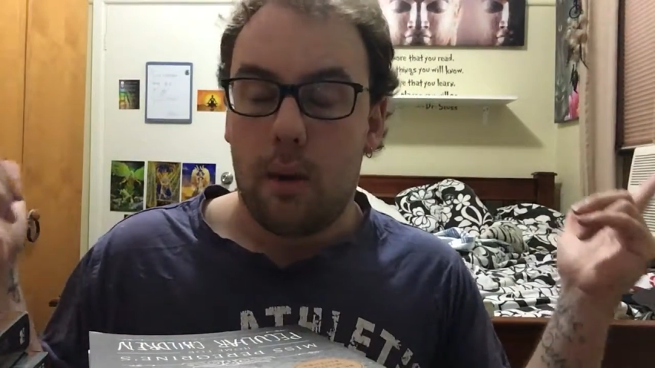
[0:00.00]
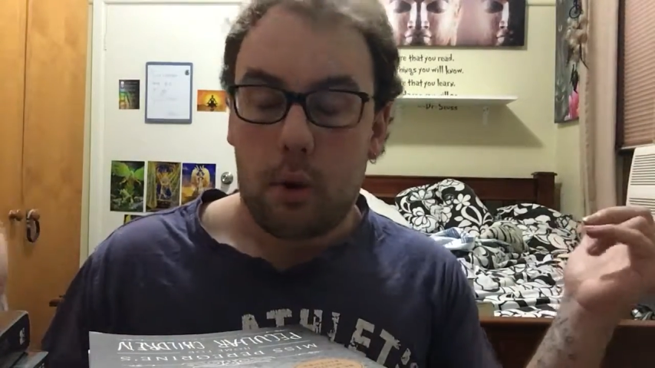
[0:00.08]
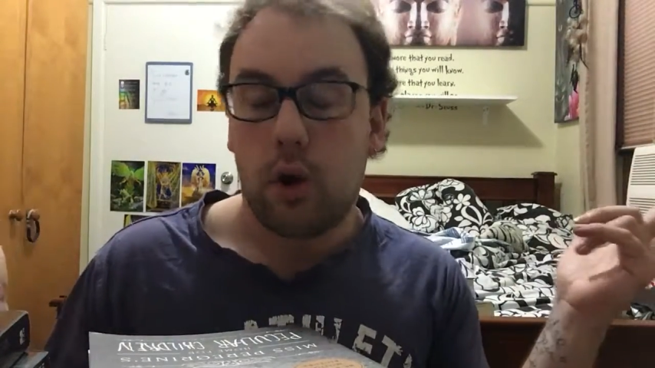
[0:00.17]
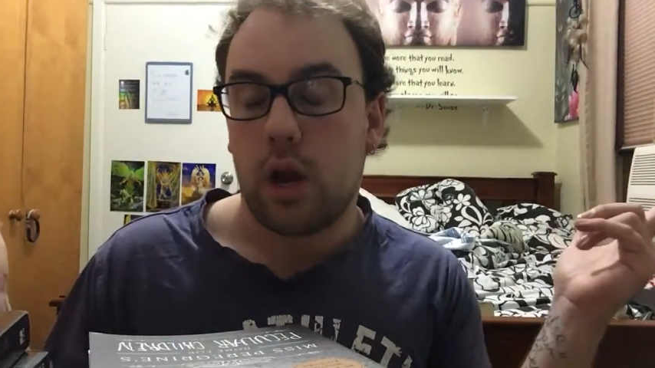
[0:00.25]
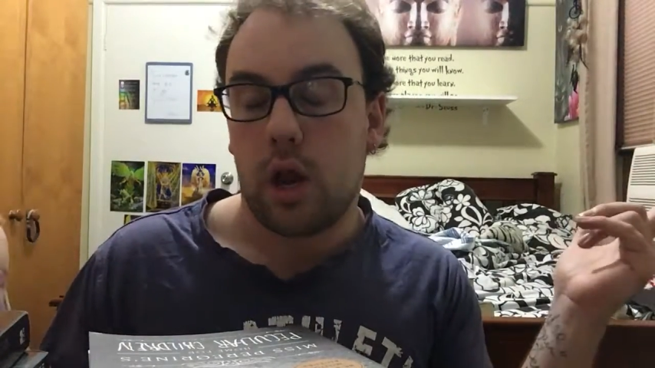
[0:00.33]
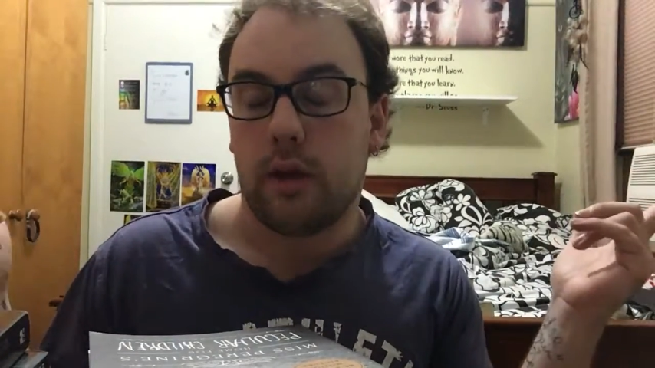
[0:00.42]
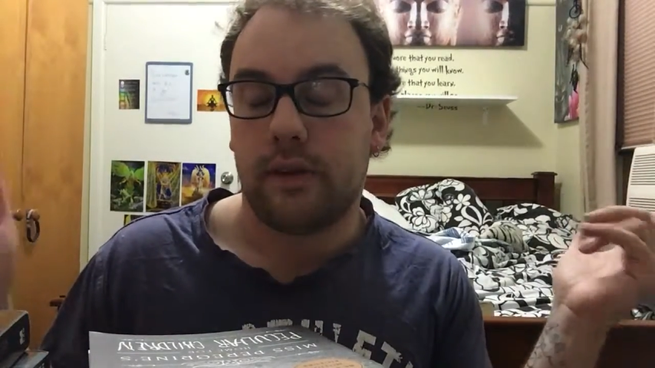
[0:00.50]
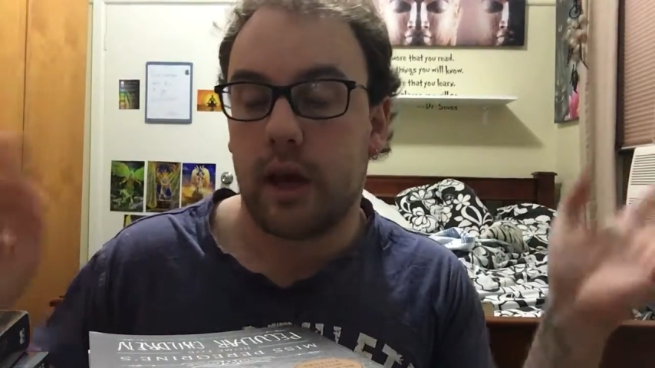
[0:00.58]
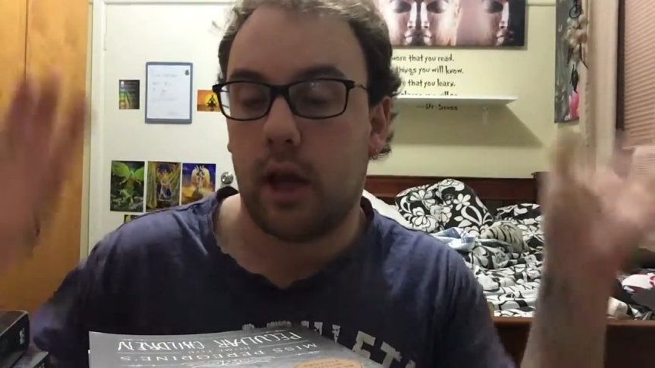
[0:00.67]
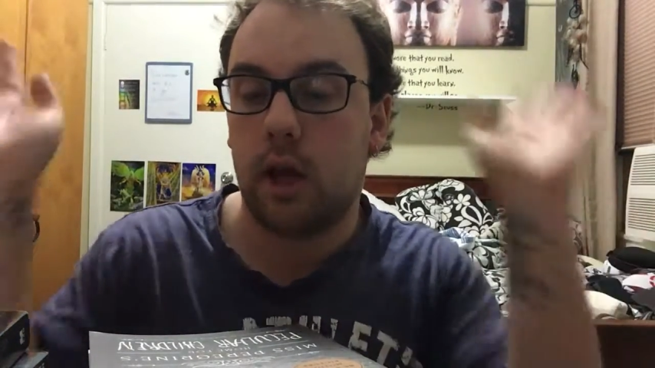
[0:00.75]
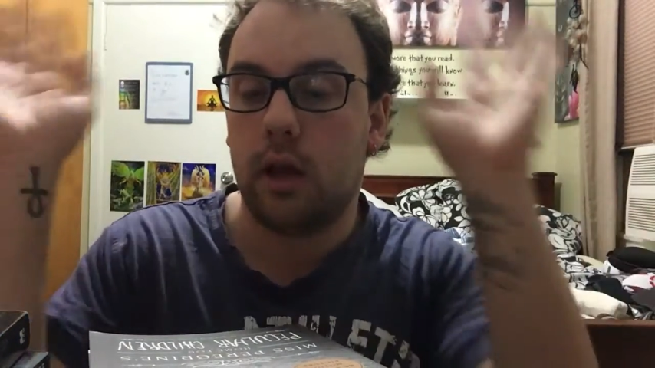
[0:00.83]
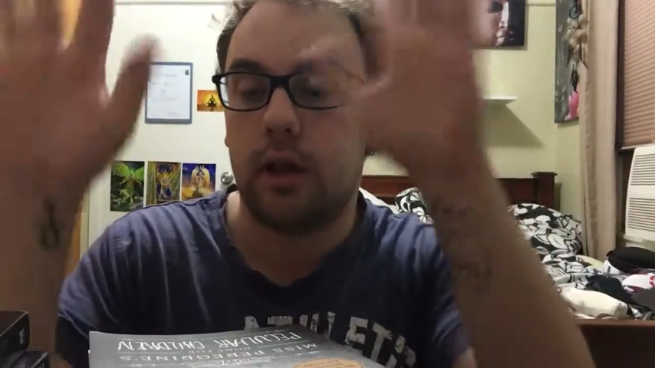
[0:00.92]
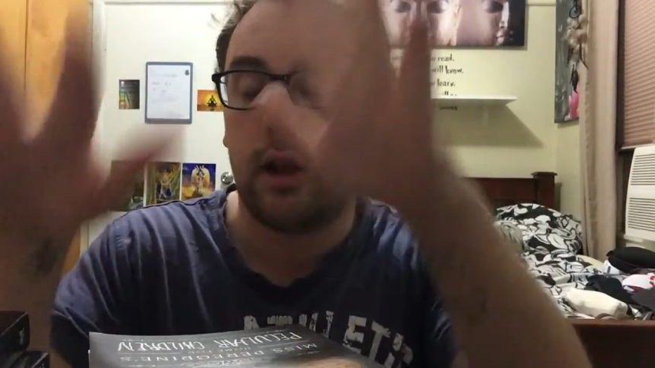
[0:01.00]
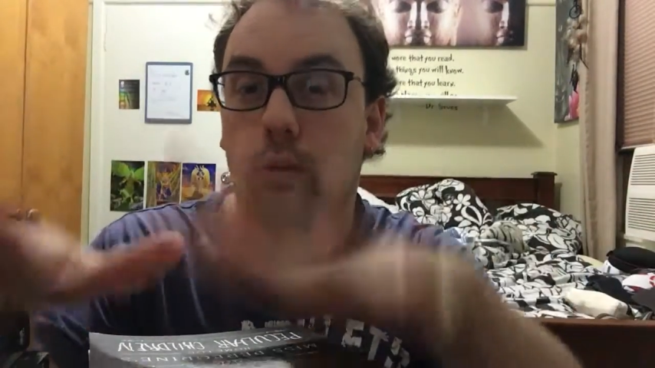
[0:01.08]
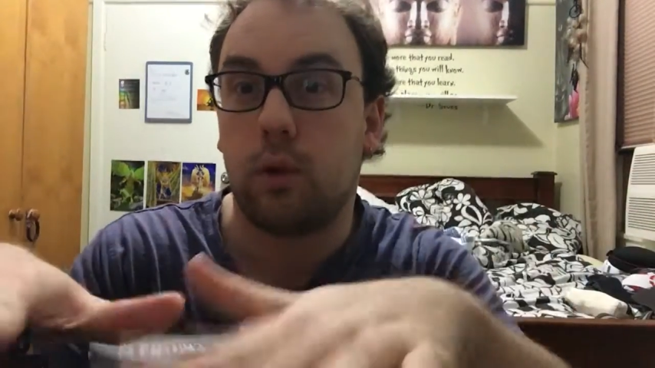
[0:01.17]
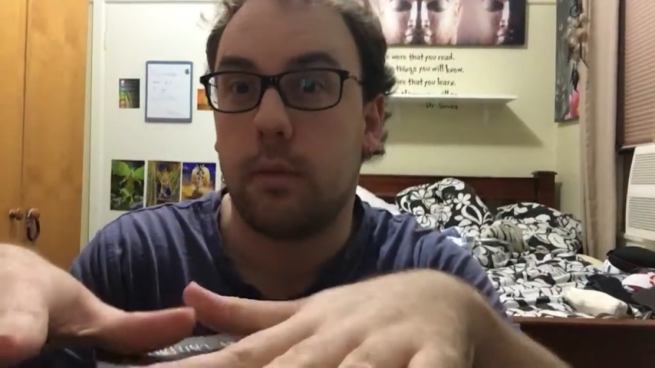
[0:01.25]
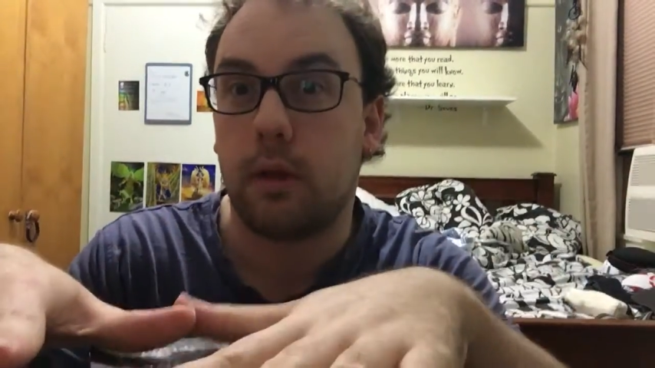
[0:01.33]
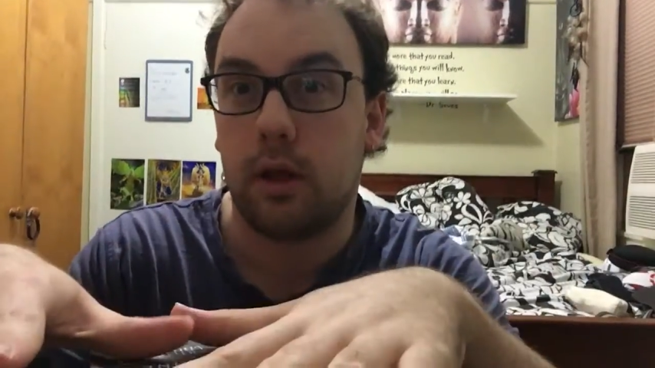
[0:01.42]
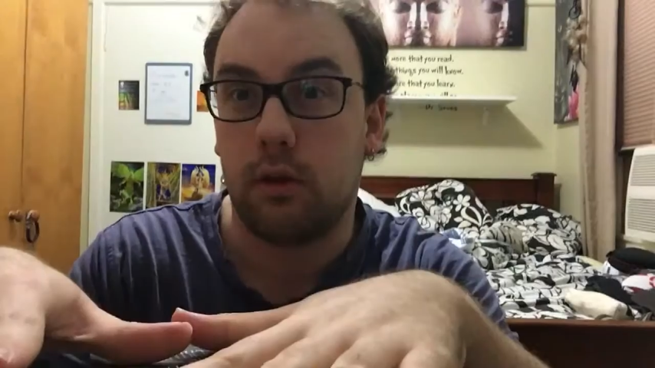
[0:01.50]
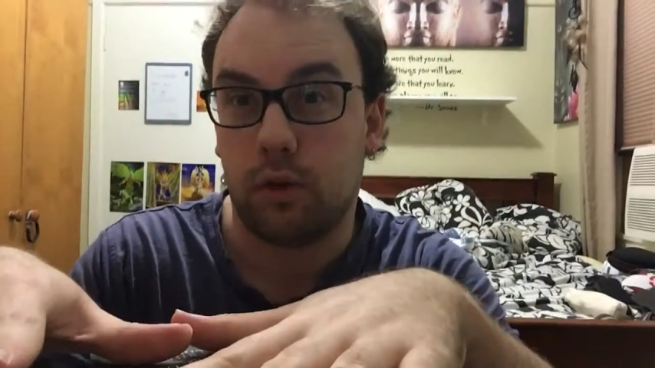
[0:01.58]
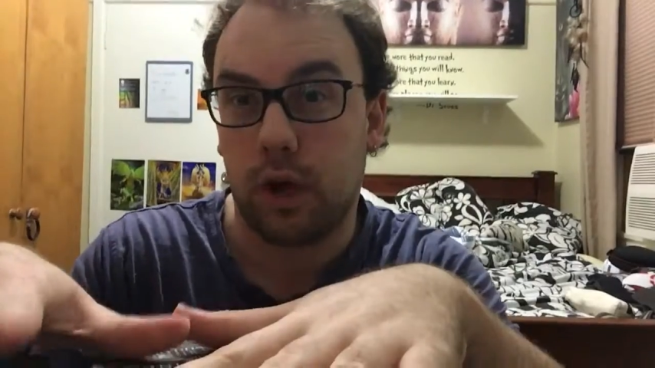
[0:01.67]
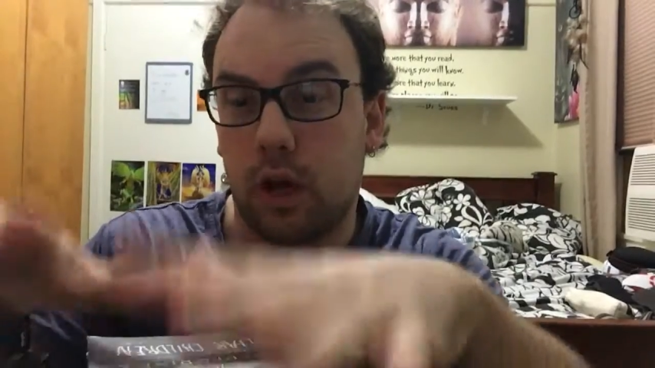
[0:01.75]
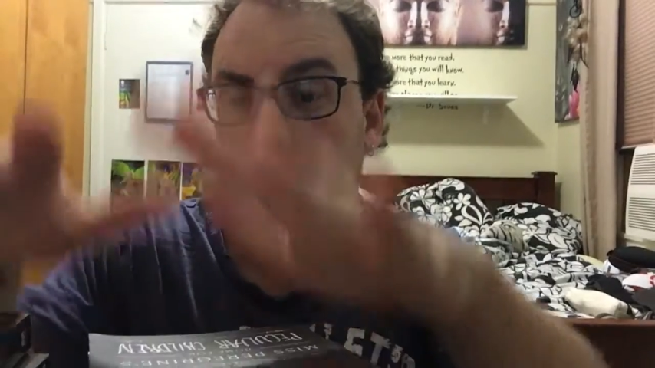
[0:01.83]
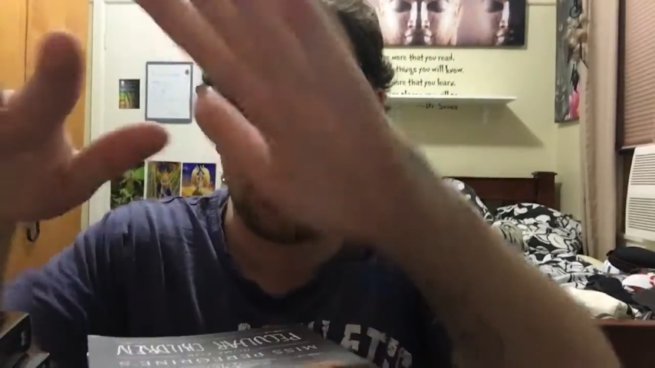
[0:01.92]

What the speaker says: point is, that's what I plan to read.